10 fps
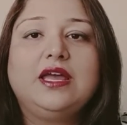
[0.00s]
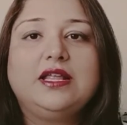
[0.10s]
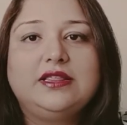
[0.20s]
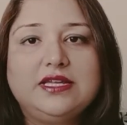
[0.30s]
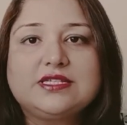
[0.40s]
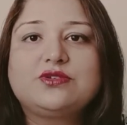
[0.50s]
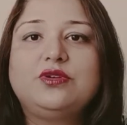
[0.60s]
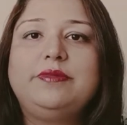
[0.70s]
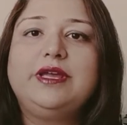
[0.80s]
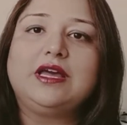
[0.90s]
this
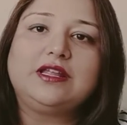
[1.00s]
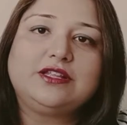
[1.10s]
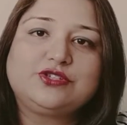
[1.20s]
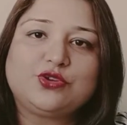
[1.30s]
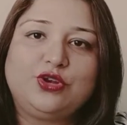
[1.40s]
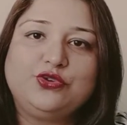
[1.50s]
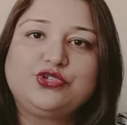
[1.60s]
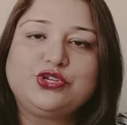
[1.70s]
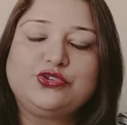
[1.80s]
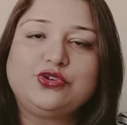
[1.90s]
could be another
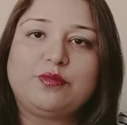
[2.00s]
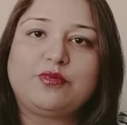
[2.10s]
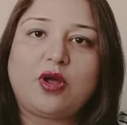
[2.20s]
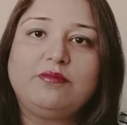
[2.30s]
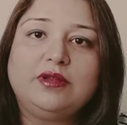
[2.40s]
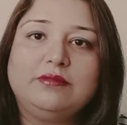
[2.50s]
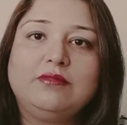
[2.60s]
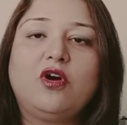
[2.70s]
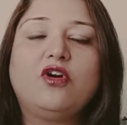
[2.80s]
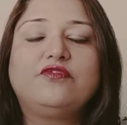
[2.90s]
solution to your
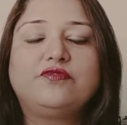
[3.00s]
problem of